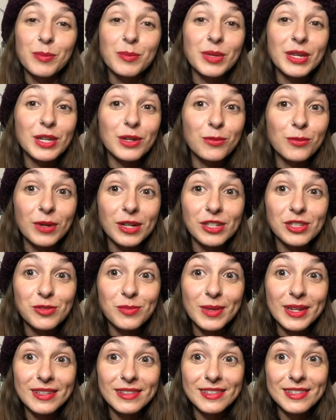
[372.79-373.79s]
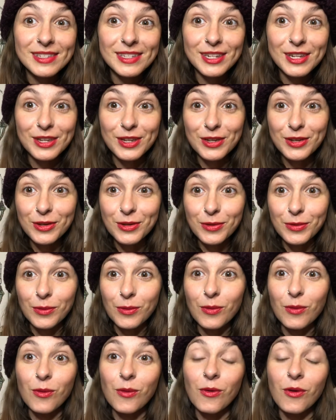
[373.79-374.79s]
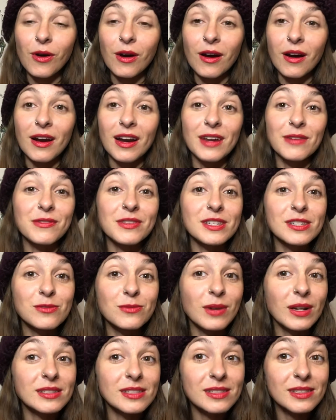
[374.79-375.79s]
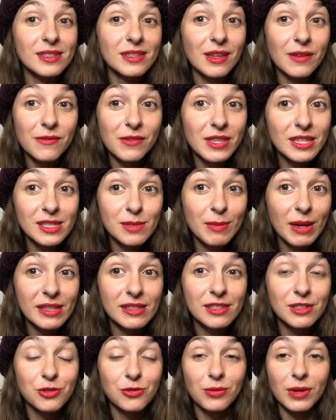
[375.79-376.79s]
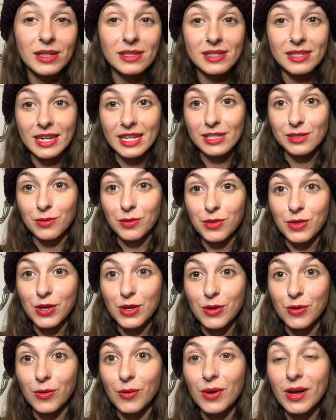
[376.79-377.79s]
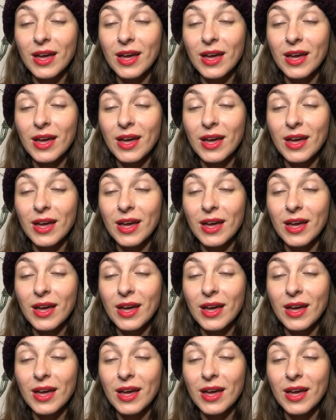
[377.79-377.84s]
being a witch means to you, or if this message resonates with you.